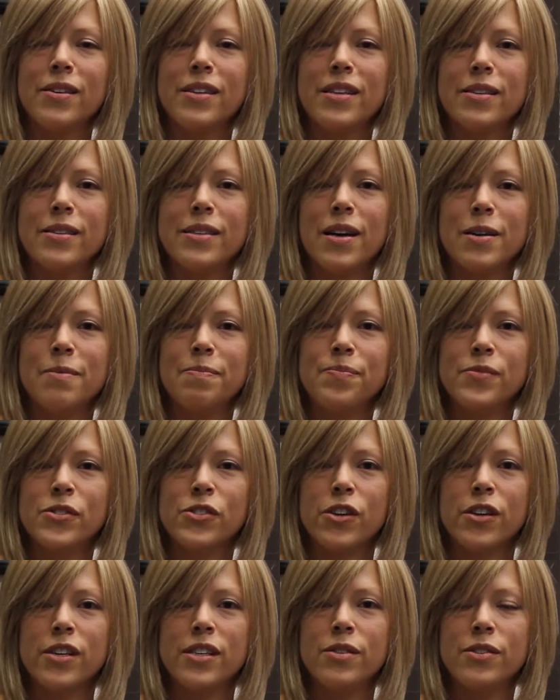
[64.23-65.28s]
and
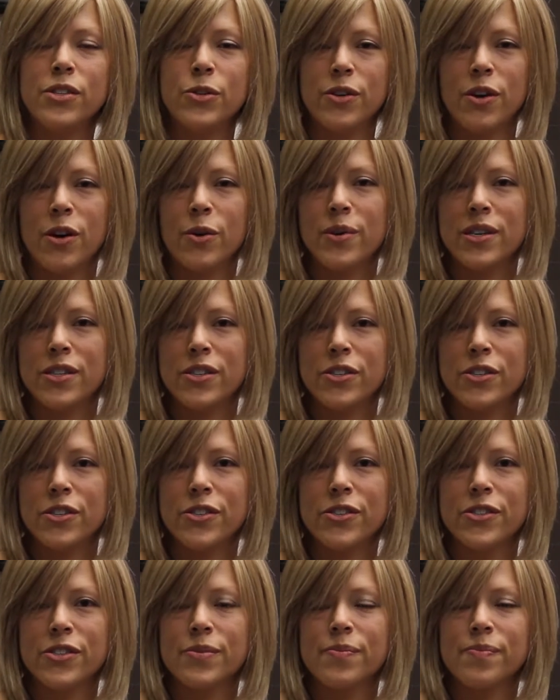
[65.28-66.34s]
started doing our
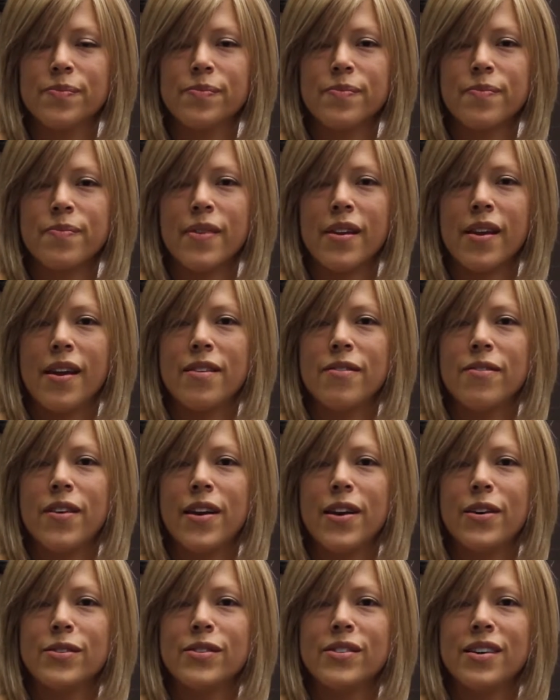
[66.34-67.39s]
research and
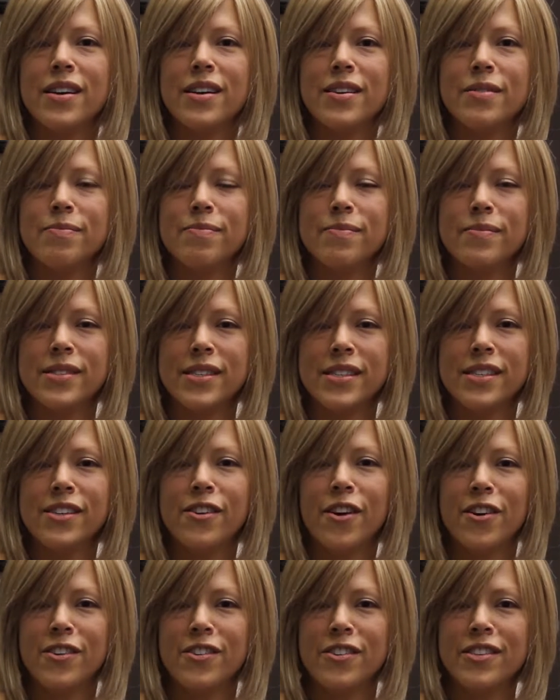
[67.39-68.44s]
found Cindy
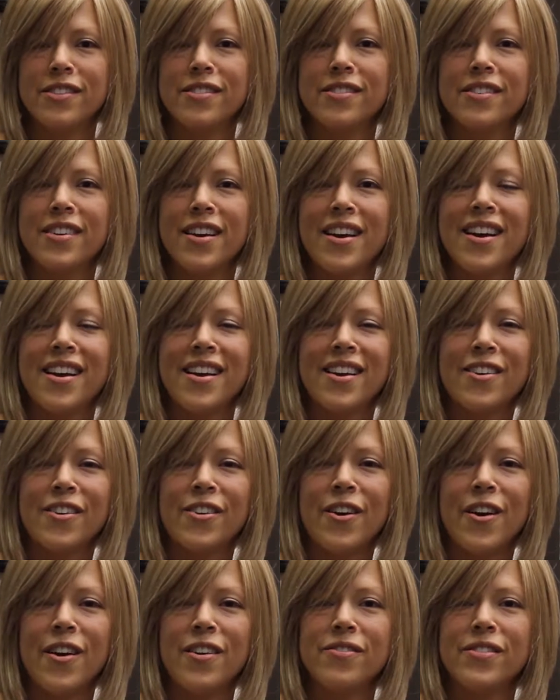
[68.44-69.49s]
Gardner, her
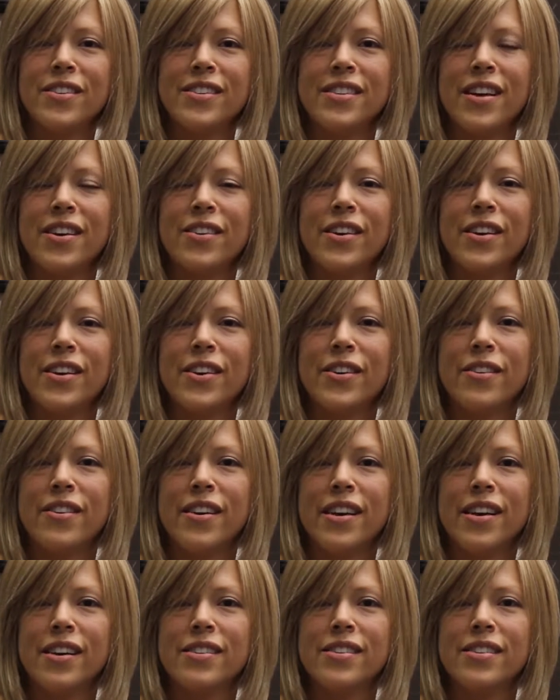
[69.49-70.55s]
office out here,
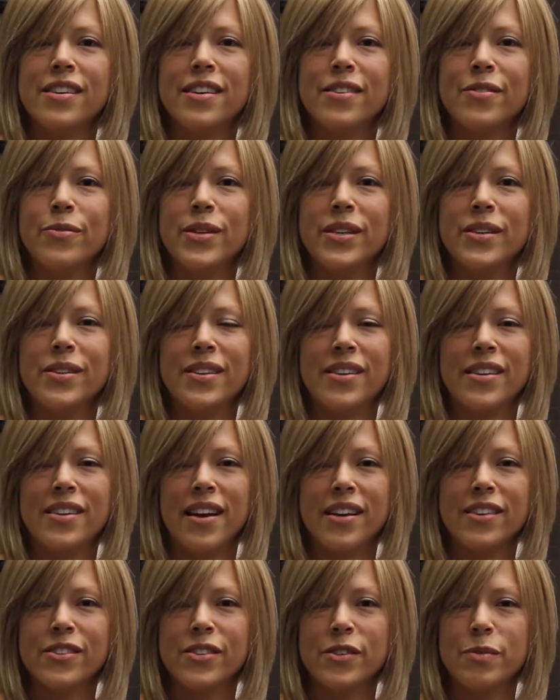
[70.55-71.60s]
and we had
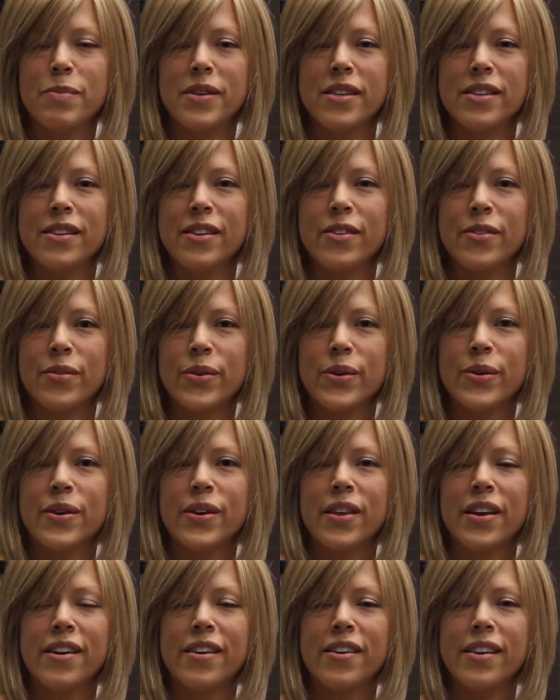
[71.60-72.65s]
actually been through her
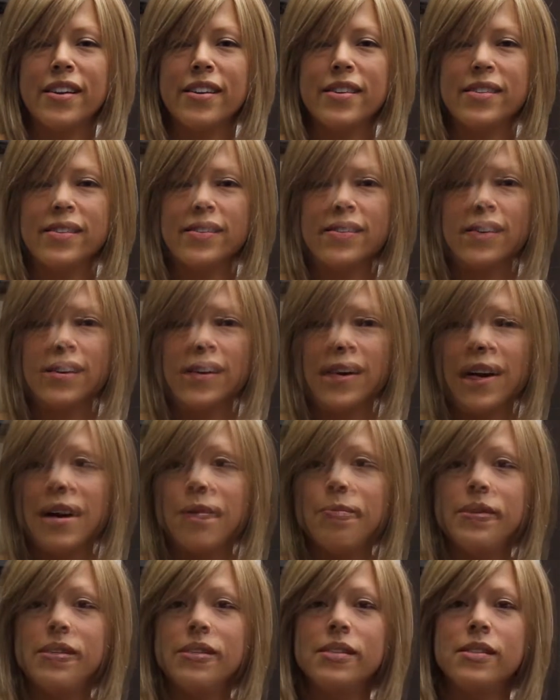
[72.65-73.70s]
there. And
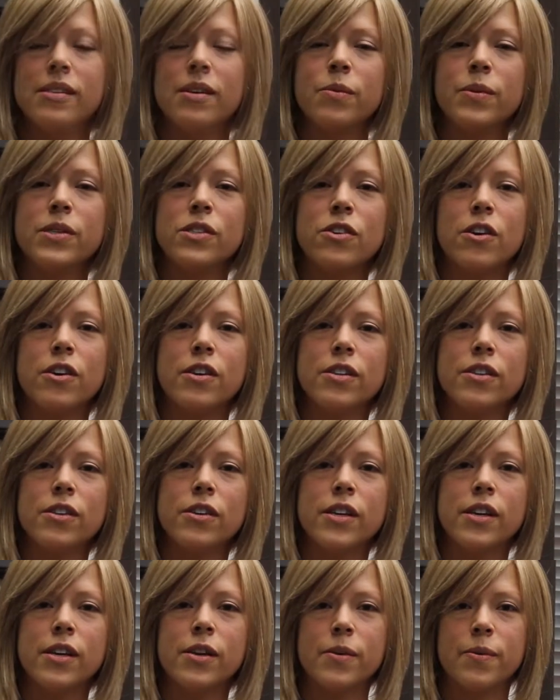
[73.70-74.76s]
happened is that we started
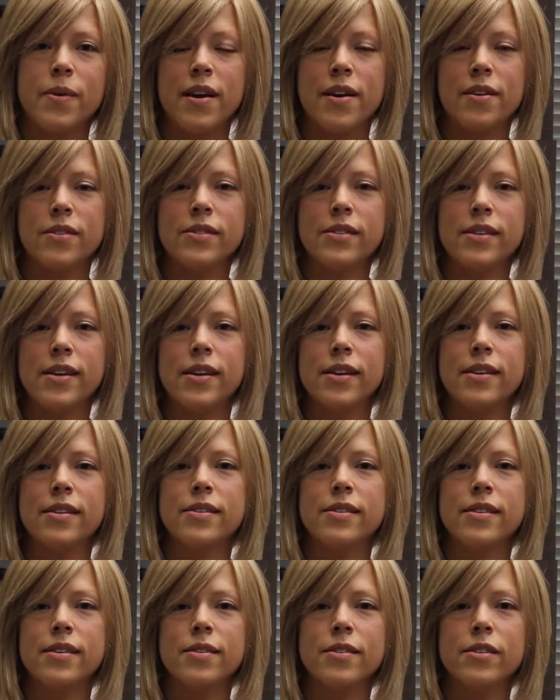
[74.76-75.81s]
looking around and
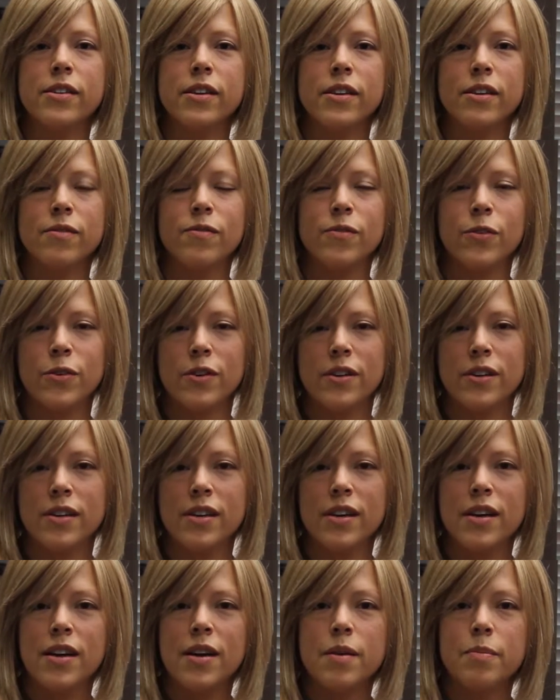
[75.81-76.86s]
looking for a
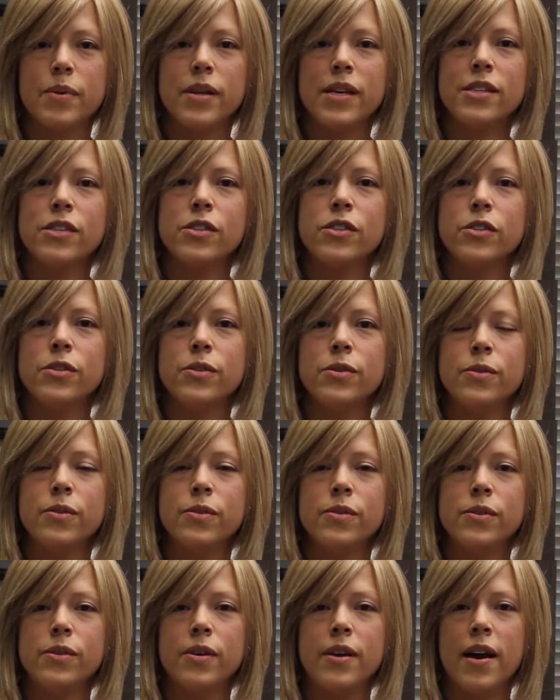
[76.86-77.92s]
place to
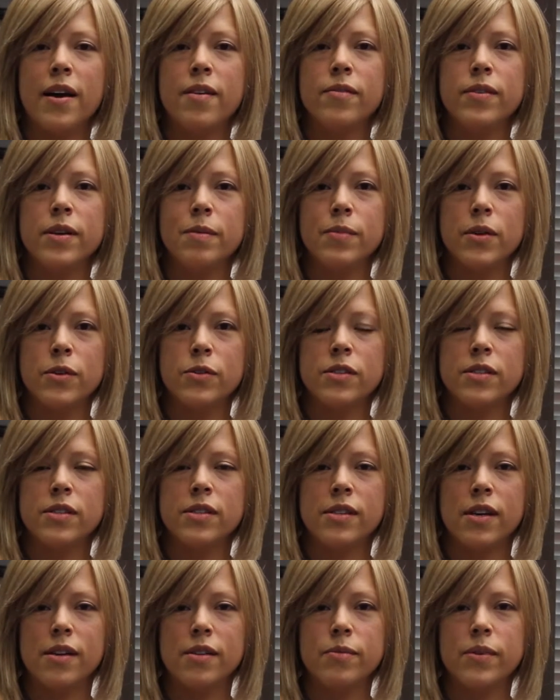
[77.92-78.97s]
have hypnosis
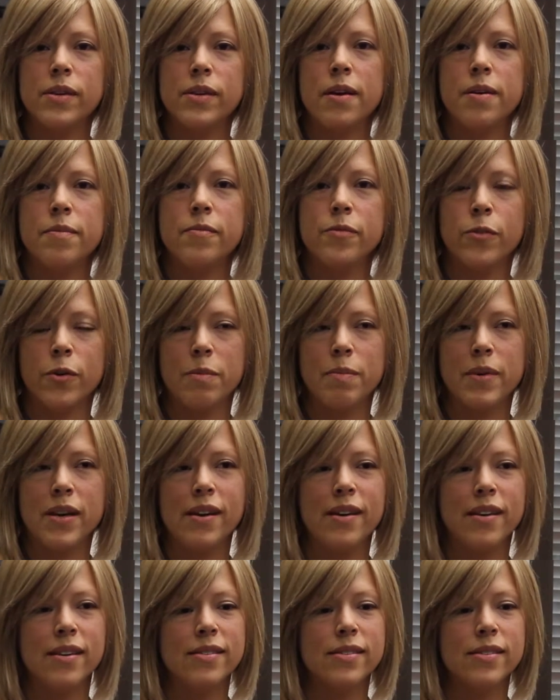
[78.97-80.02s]
done for me
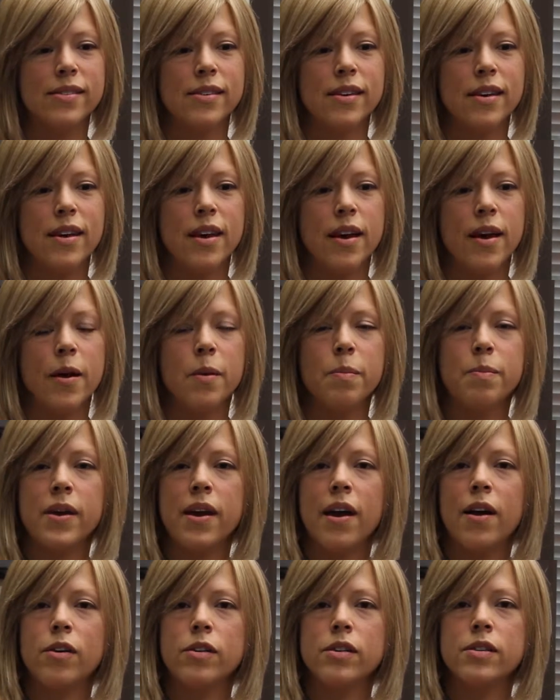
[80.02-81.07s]
and help me
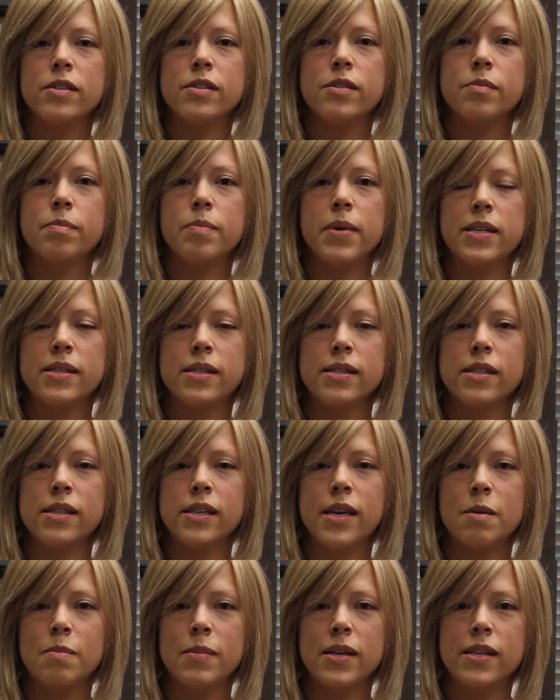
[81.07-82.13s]
out and basically
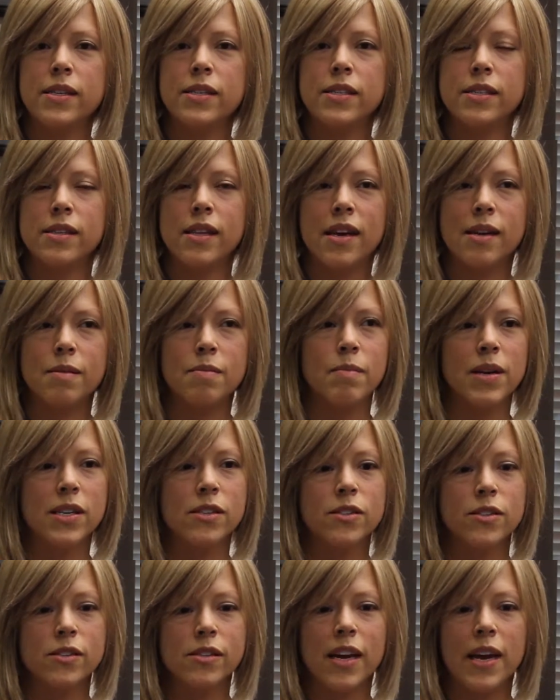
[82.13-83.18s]
get me into that
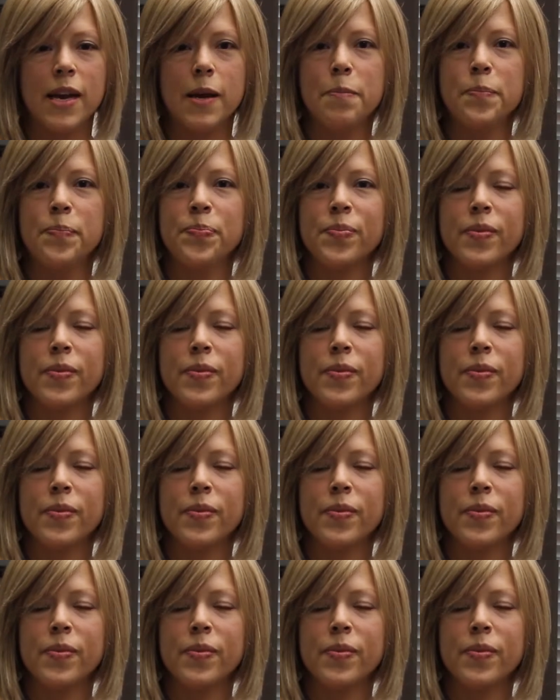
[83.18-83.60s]
mental game